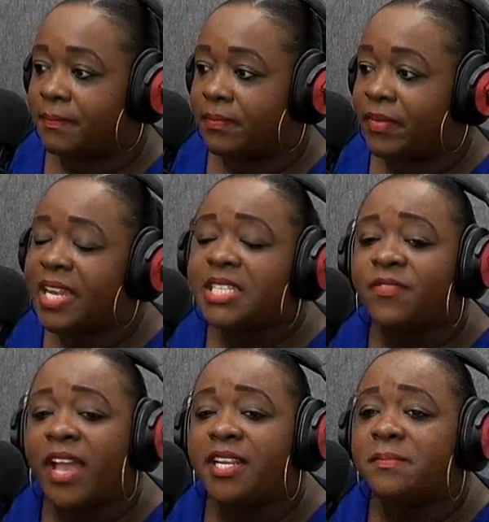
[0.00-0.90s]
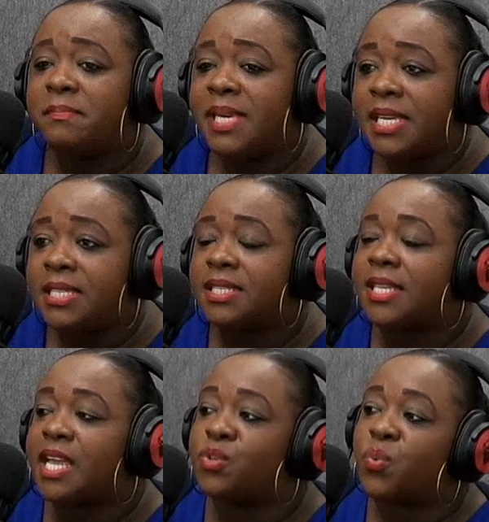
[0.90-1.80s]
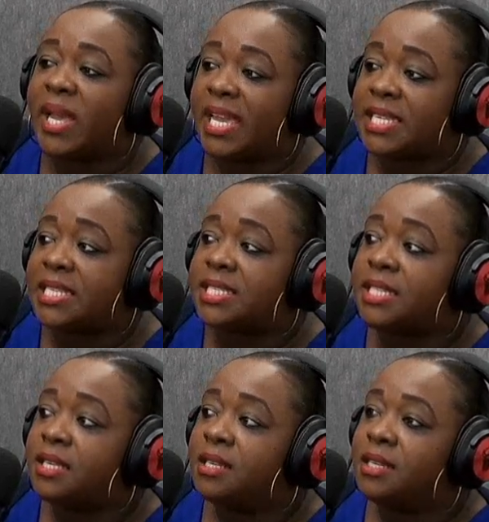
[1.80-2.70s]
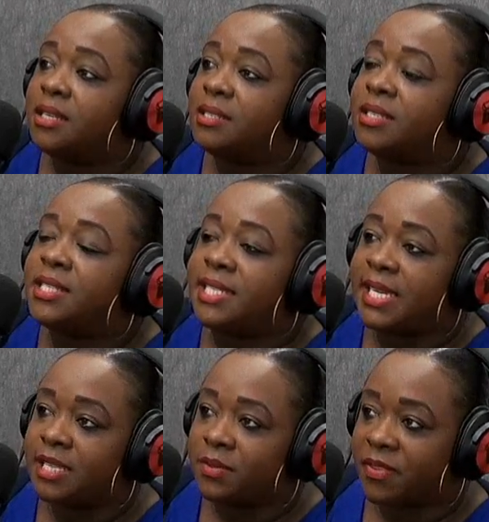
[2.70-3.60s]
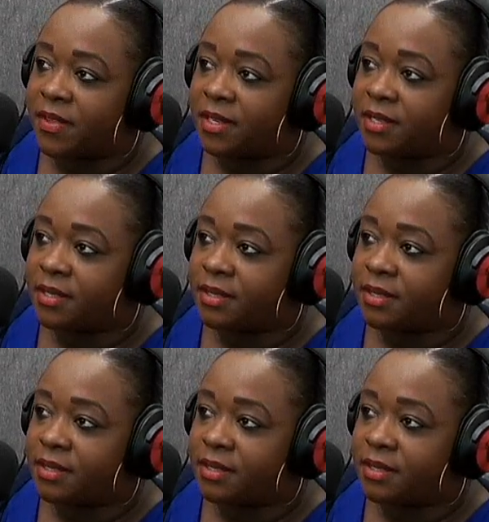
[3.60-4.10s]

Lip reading: Let us find means and ways to deal with it.